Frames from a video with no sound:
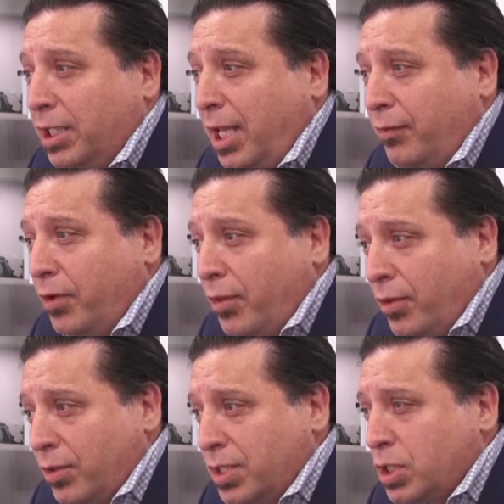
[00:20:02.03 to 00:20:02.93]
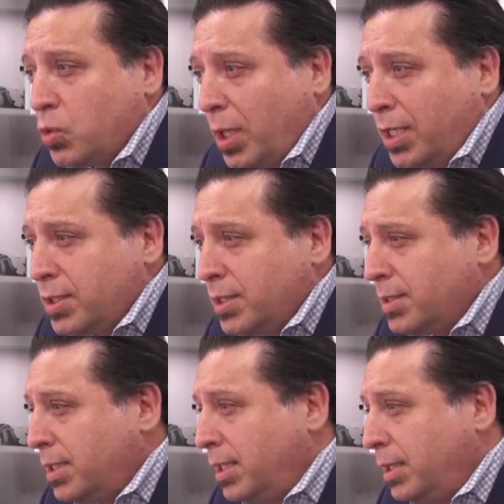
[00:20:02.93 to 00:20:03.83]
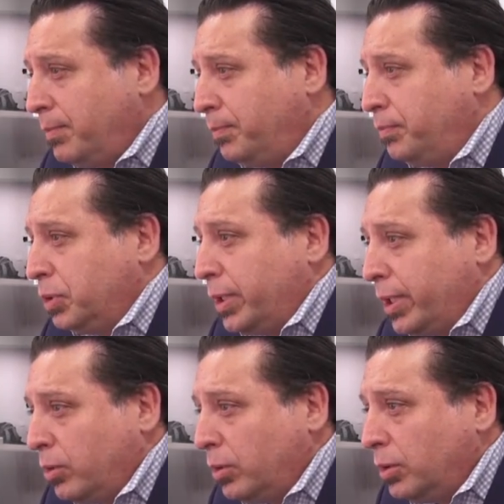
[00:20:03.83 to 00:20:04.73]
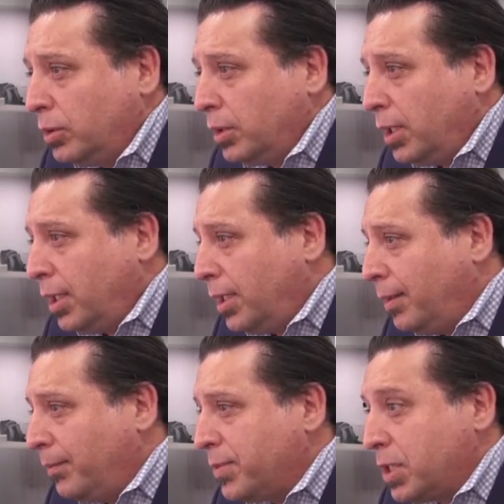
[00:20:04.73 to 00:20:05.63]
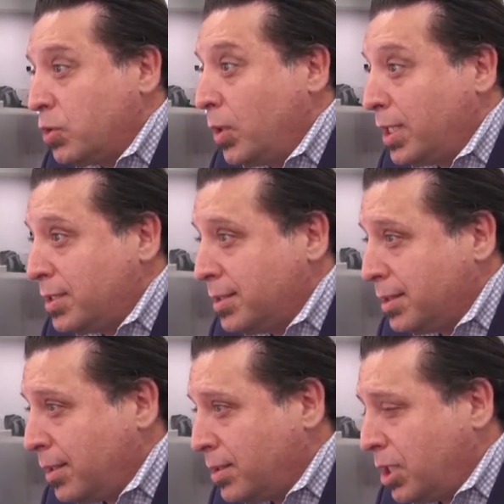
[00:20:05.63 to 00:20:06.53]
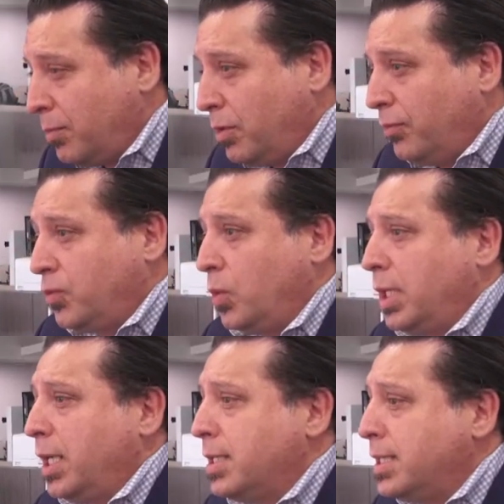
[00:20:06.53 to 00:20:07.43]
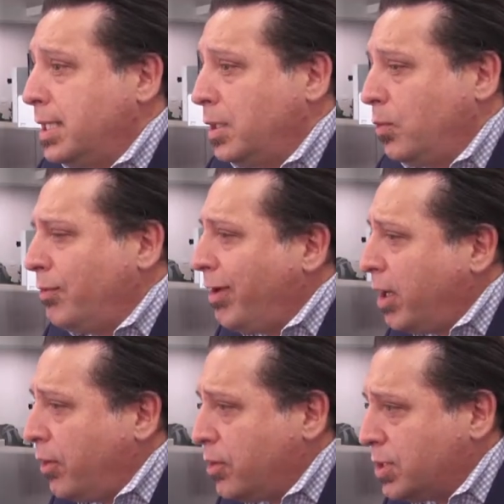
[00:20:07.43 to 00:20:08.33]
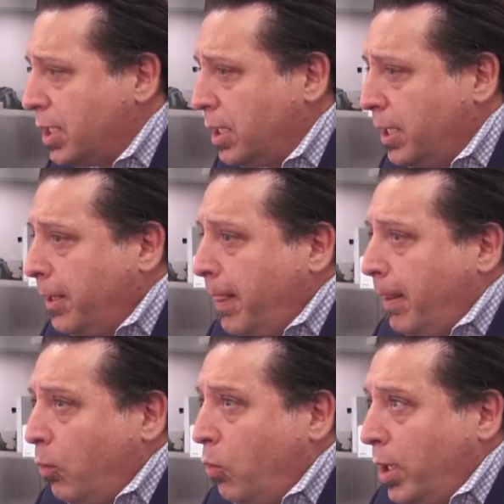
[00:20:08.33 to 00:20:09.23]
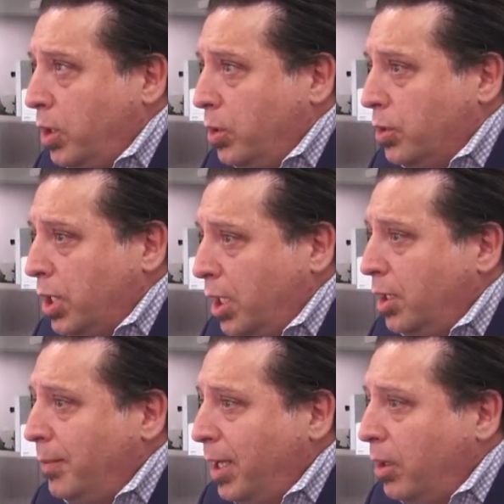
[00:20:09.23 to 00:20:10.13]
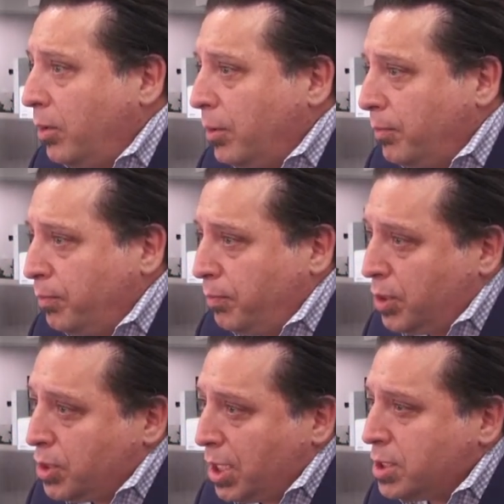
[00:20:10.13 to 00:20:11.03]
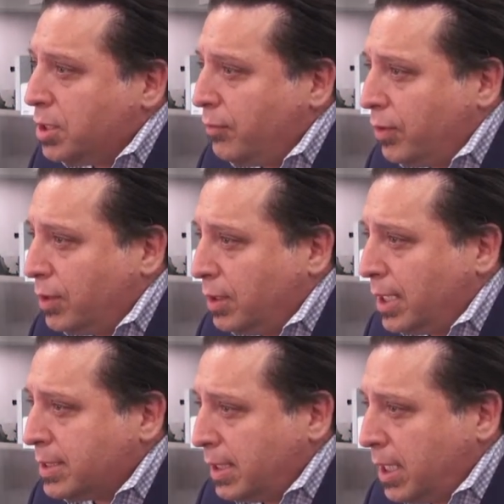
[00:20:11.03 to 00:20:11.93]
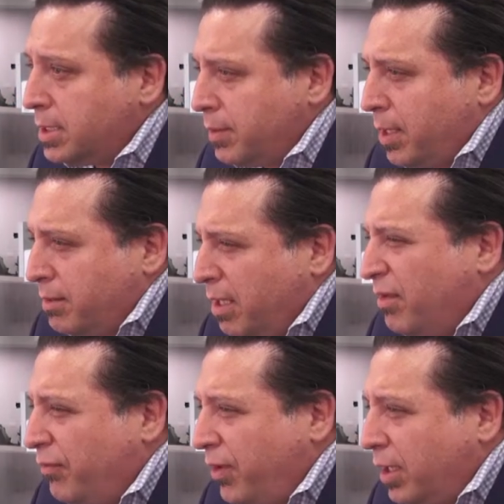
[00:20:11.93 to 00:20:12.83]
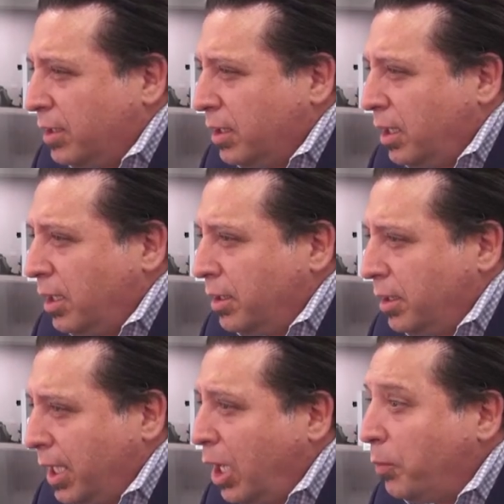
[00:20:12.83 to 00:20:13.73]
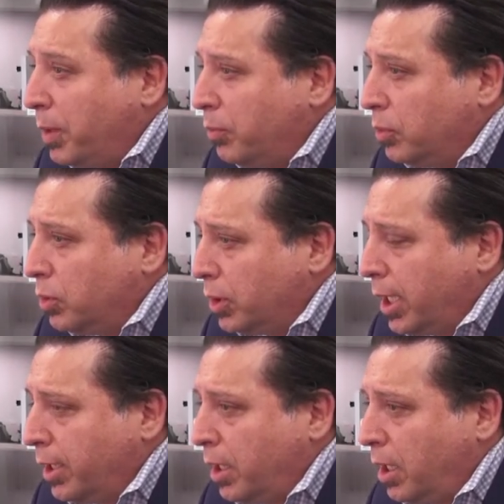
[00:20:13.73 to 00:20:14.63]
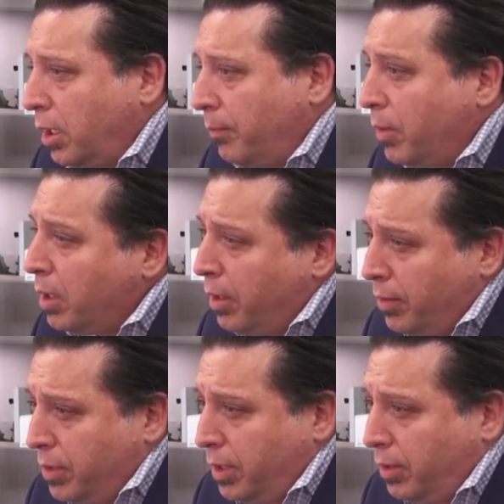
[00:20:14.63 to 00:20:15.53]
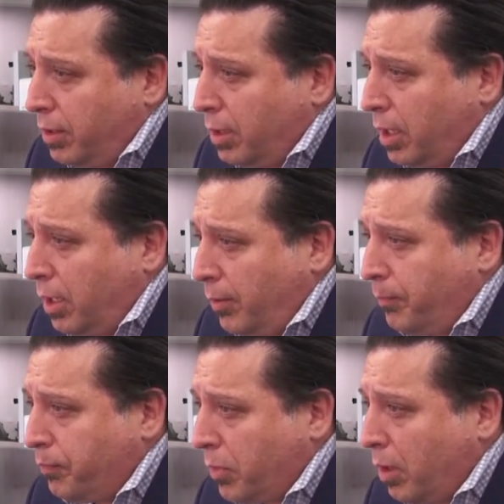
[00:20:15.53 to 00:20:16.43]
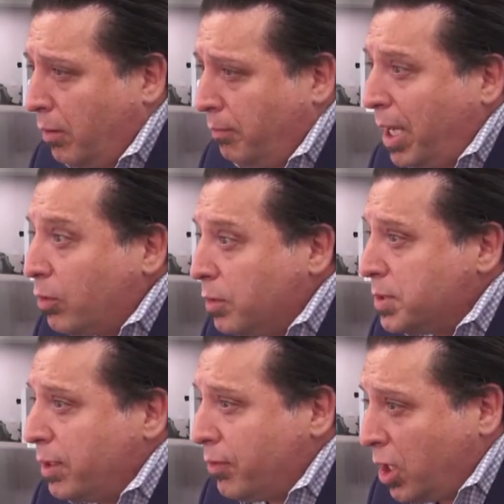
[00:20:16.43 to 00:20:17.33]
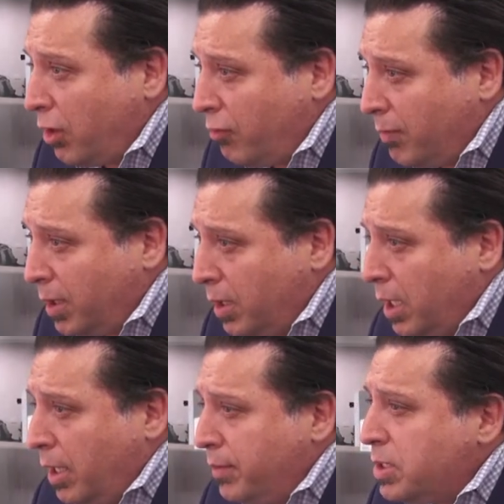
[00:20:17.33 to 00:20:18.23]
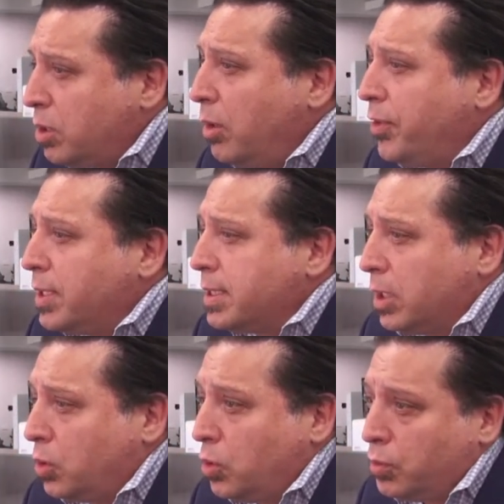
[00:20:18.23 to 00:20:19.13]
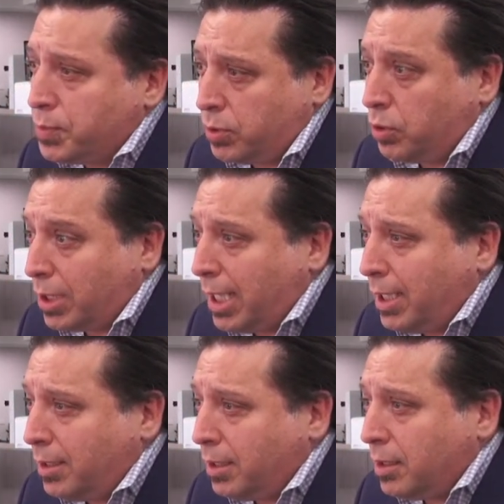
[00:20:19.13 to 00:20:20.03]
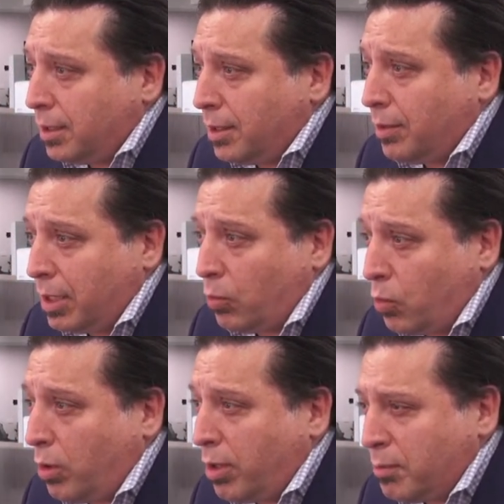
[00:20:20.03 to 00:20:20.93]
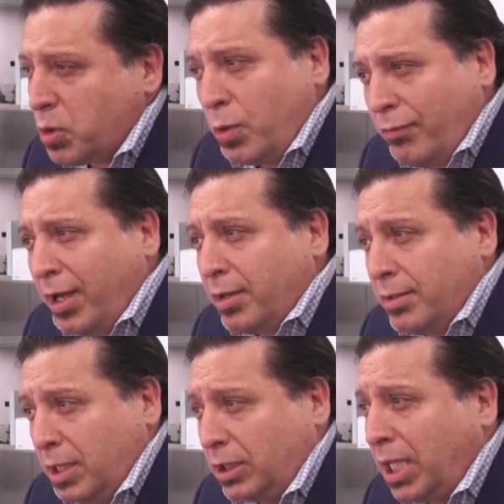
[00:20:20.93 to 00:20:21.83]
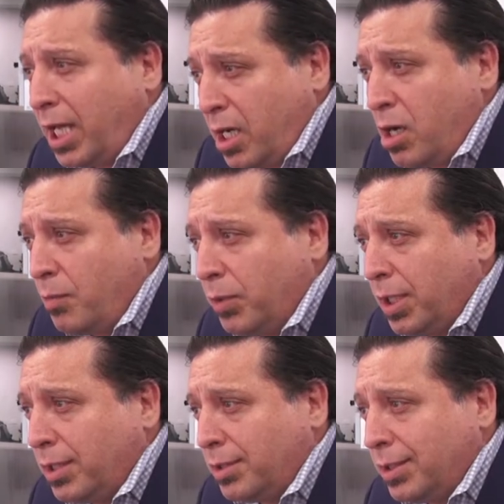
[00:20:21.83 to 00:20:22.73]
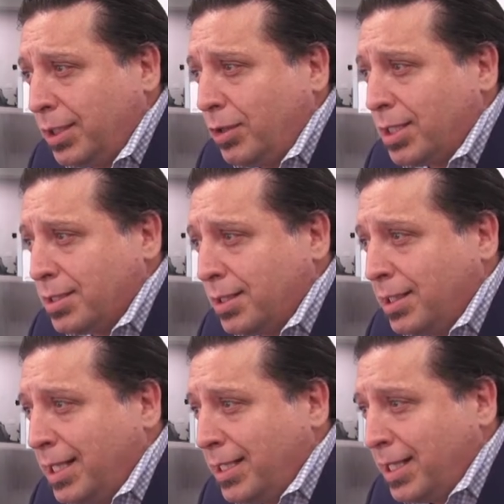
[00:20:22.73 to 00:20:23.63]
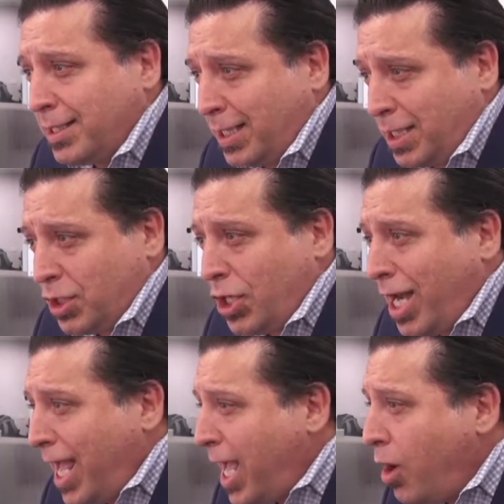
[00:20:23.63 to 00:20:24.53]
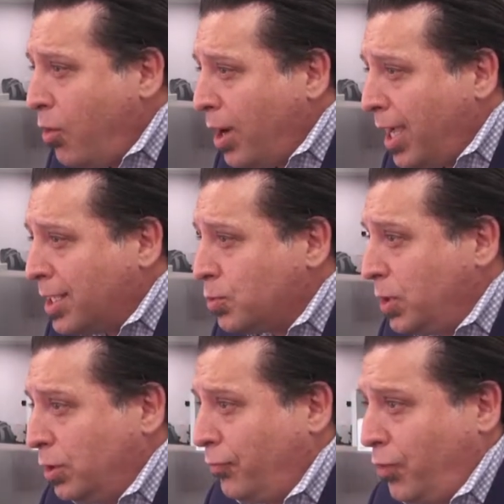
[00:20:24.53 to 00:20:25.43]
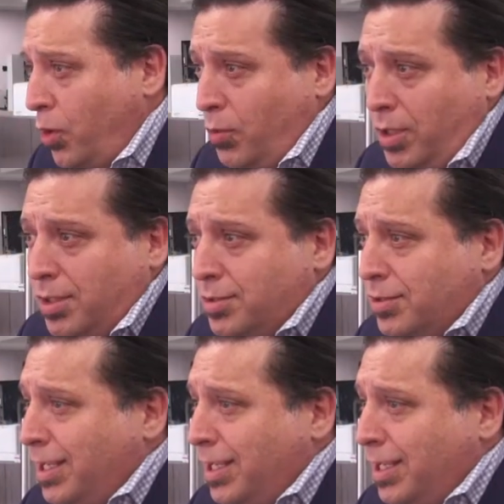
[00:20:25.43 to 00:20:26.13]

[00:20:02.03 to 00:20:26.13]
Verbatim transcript: of other situations. The political um, mm-hmm. situations mm-hmm. in the summer of 2019, and we've had others that, when you're talking about projection of a destination, they, they affect on how people look at um, the um, bankruptcy of the government. These are all things that groups look at and that, that worry them. So we've had a, a, lot on our plate to deal as a destination. Now, as we look forward, it's